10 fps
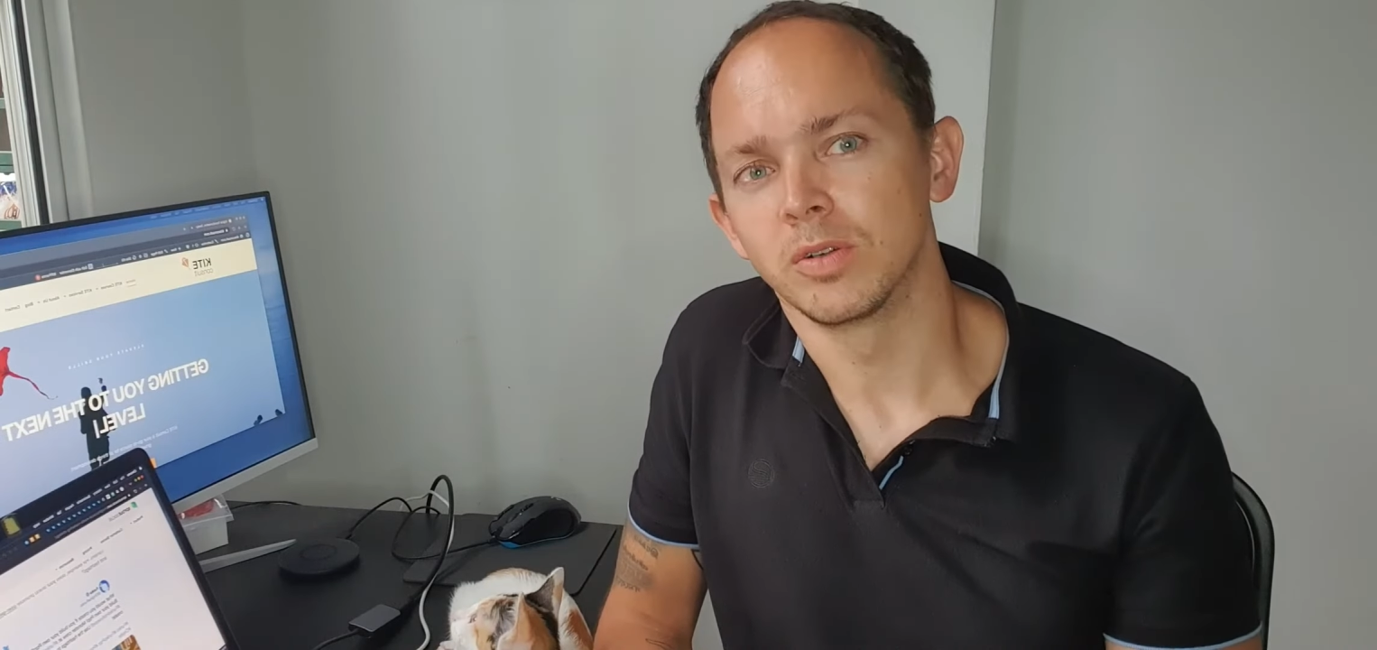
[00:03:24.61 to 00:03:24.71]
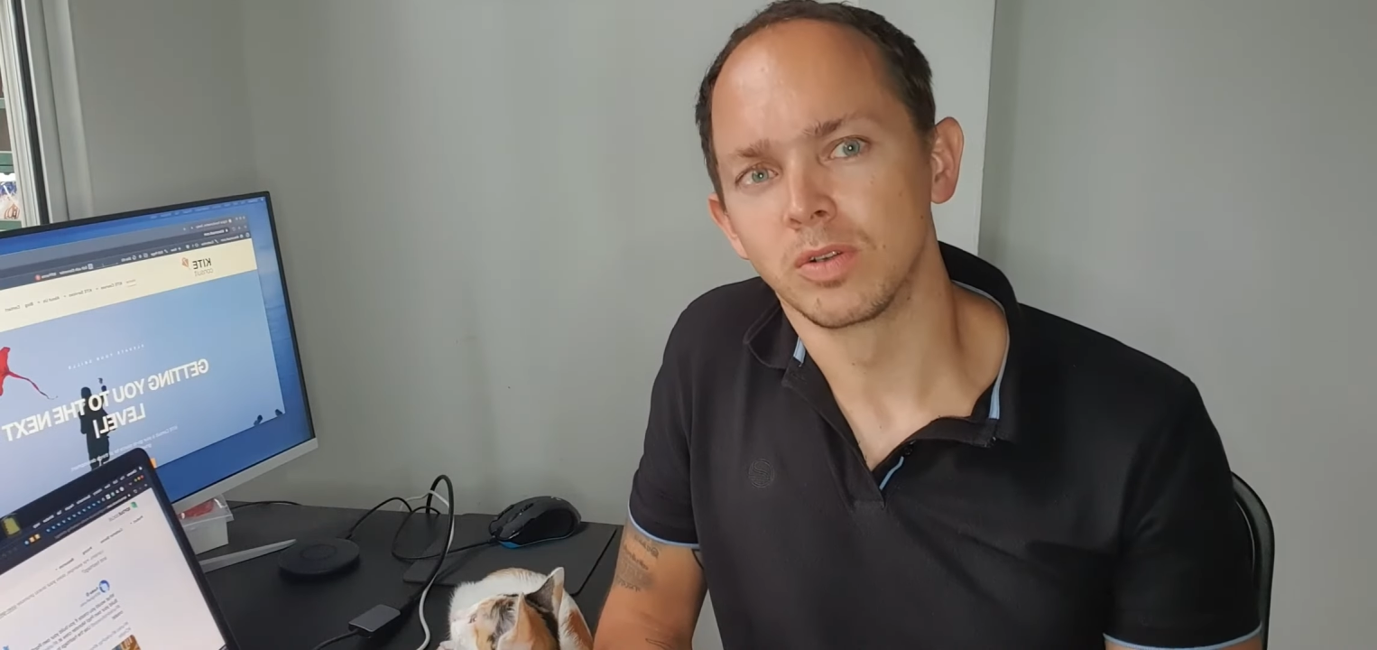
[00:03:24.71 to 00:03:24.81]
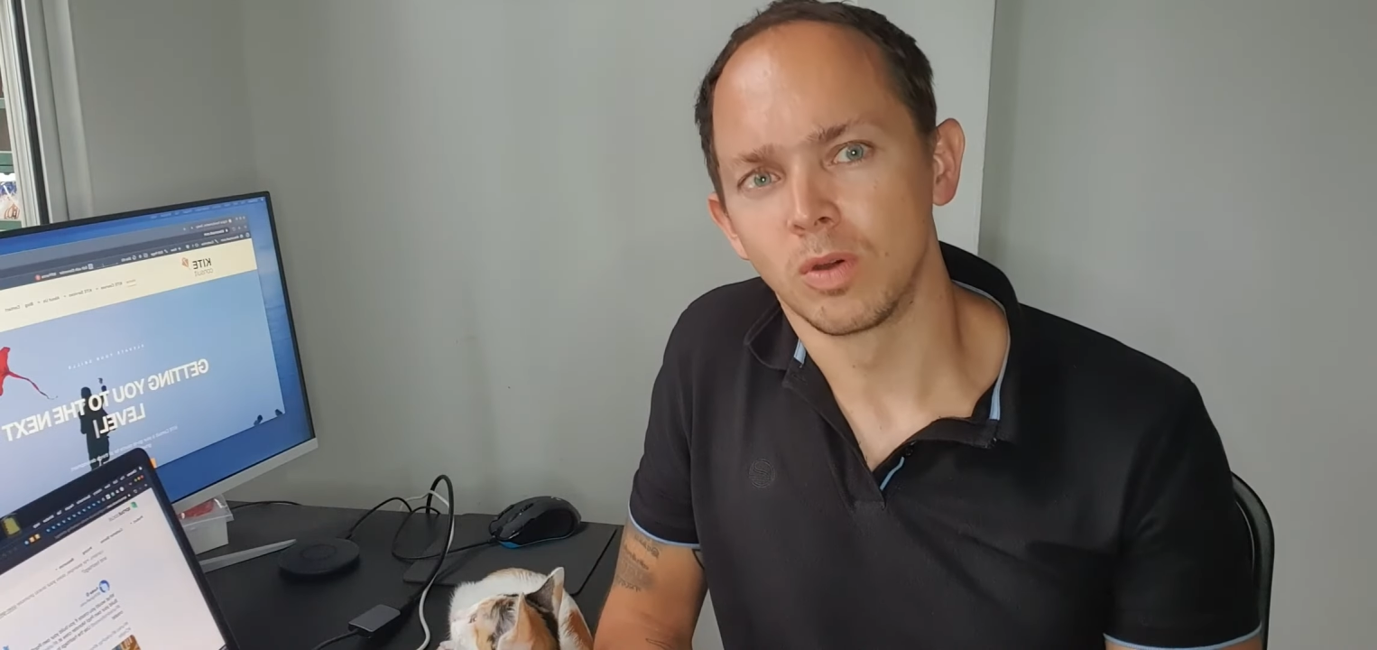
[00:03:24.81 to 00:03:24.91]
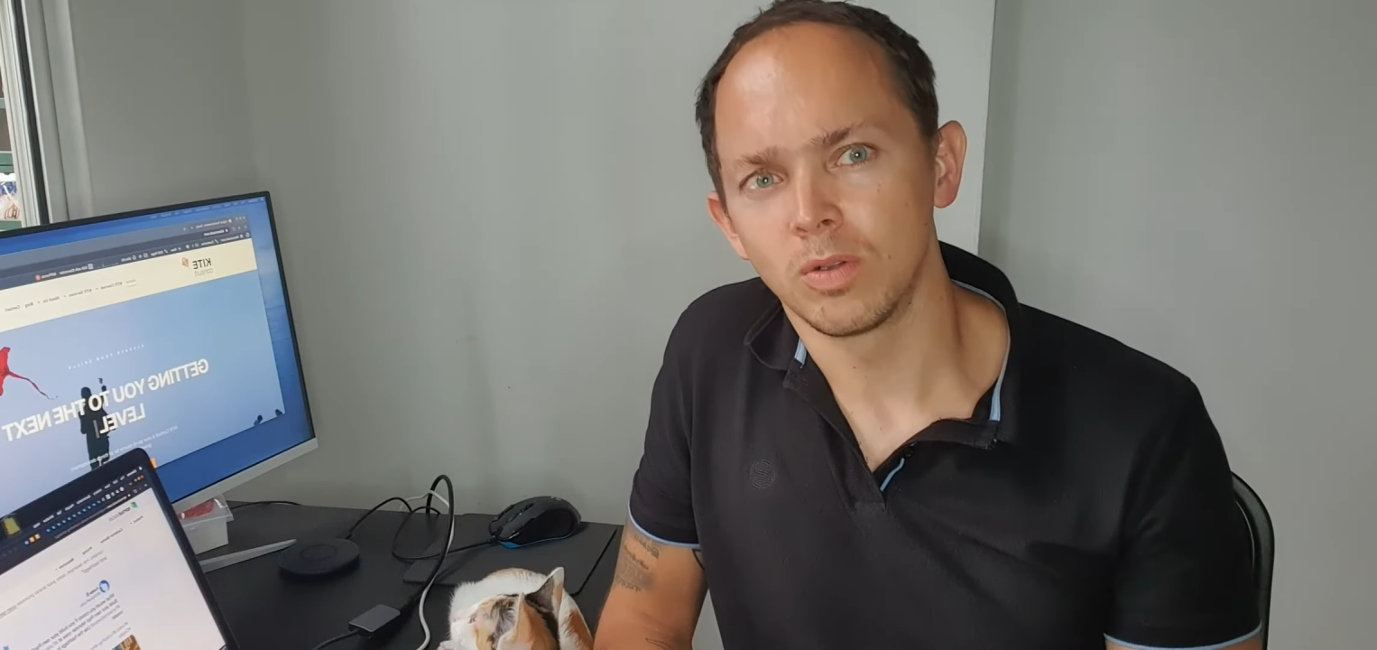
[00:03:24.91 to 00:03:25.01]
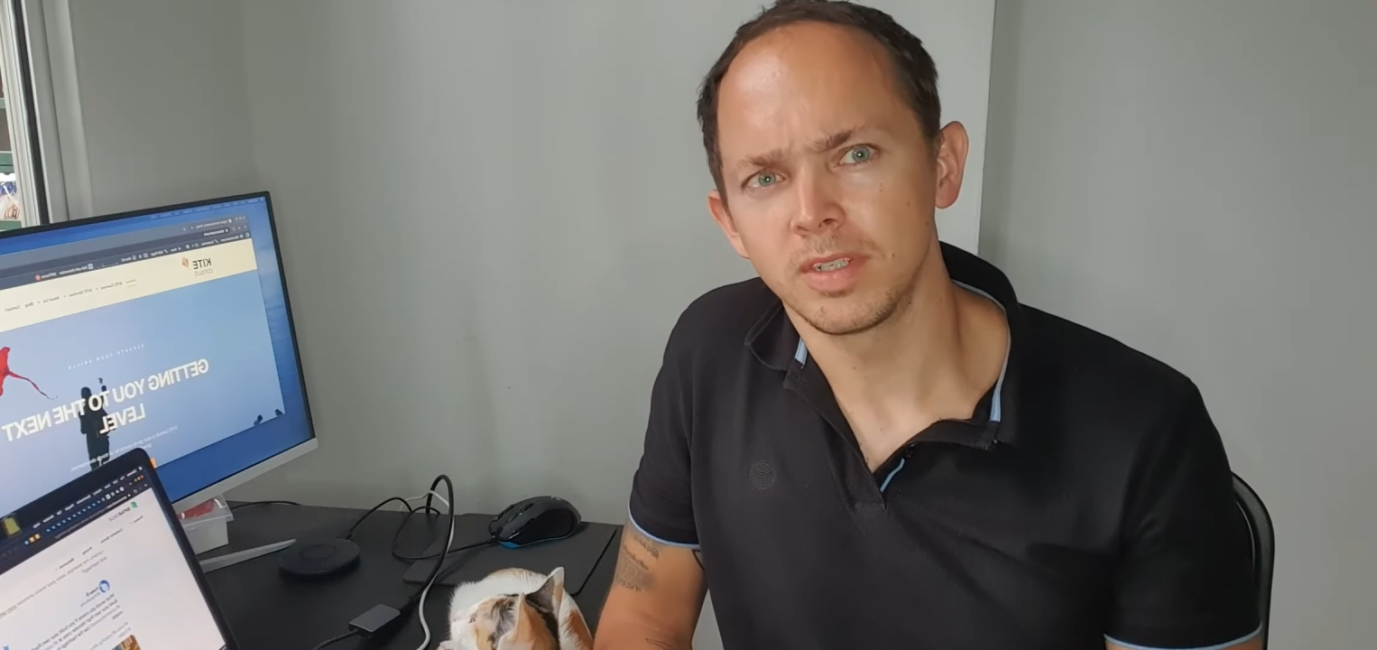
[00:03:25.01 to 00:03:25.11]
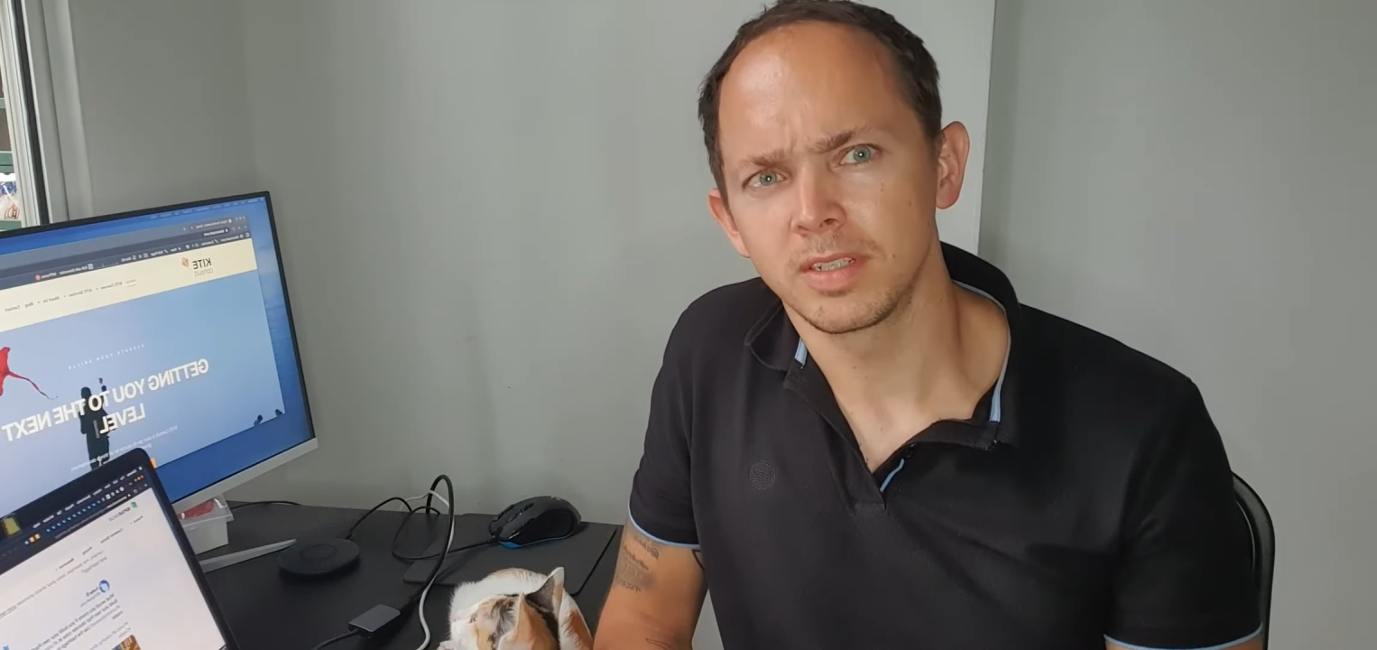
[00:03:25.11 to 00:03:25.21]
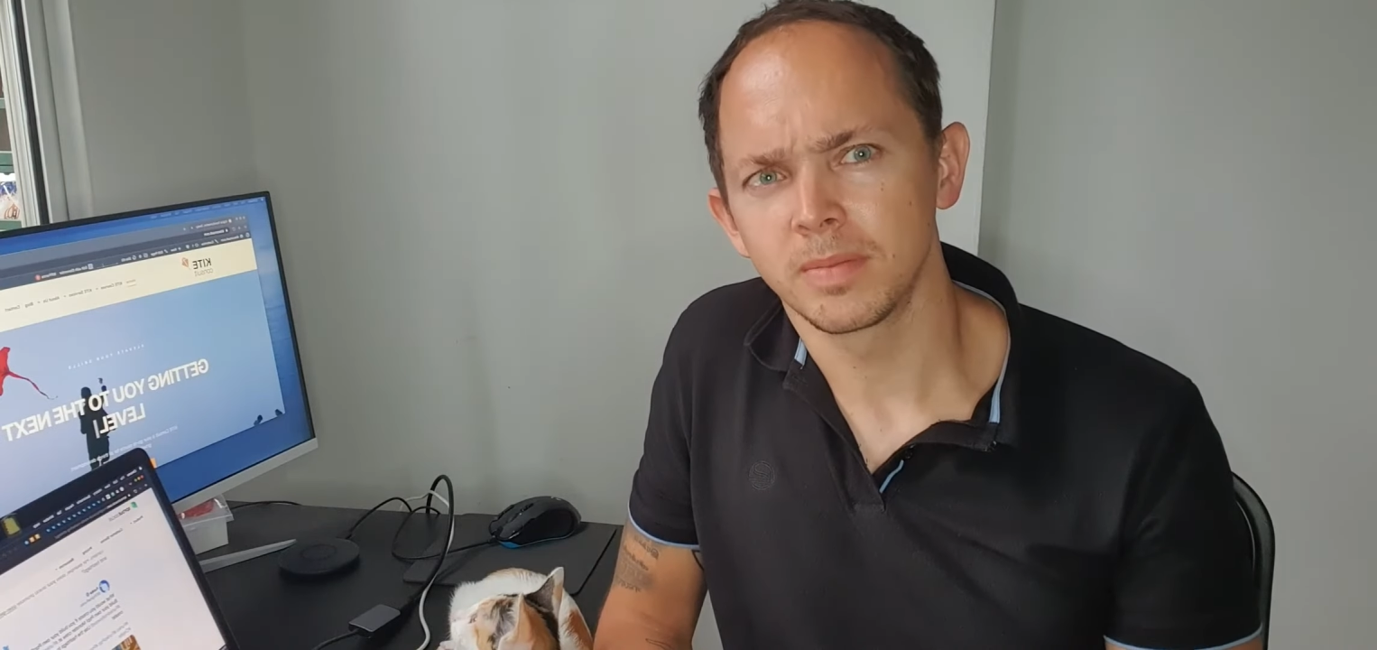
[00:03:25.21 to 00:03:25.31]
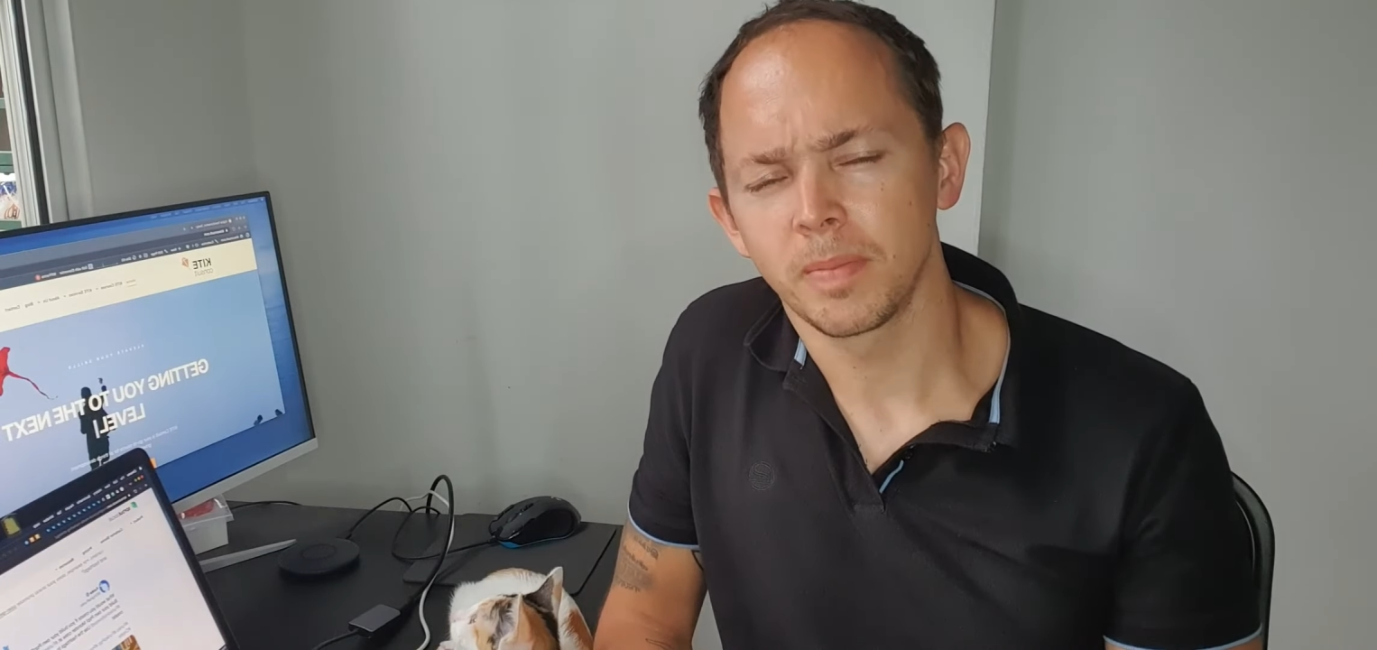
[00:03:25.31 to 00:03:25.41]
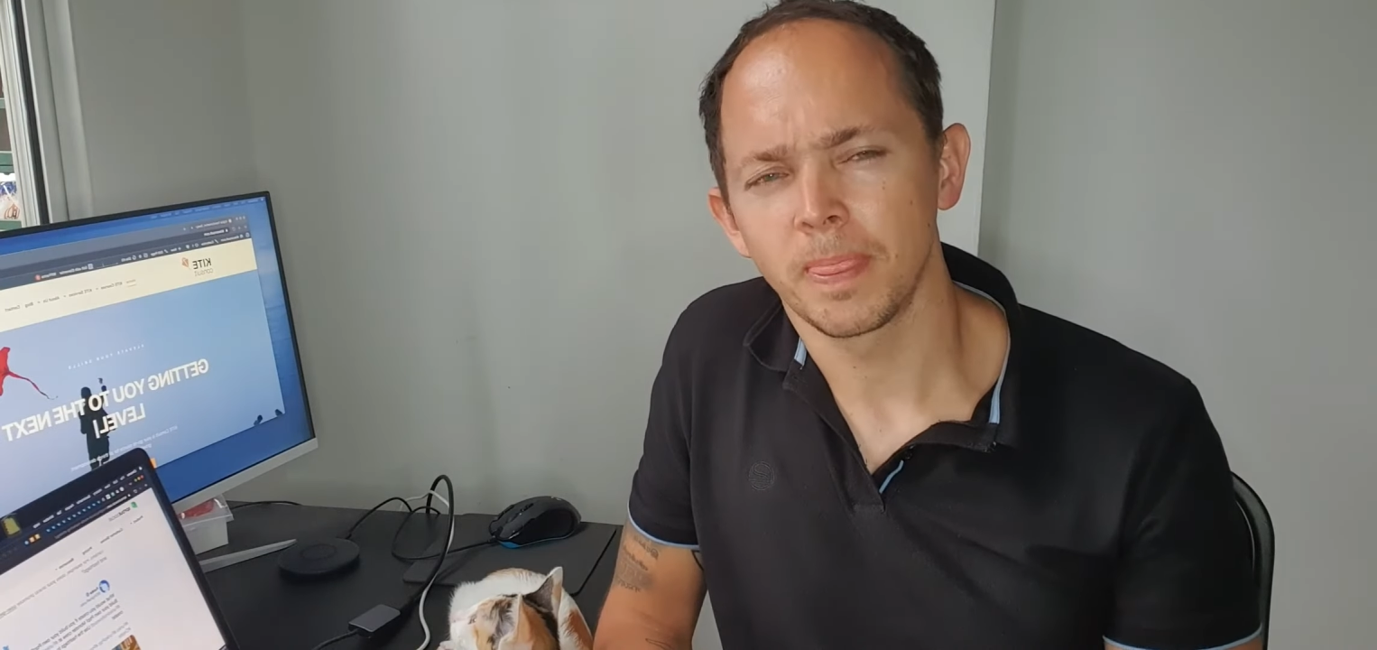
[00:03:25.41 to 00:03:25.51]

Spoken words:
goals,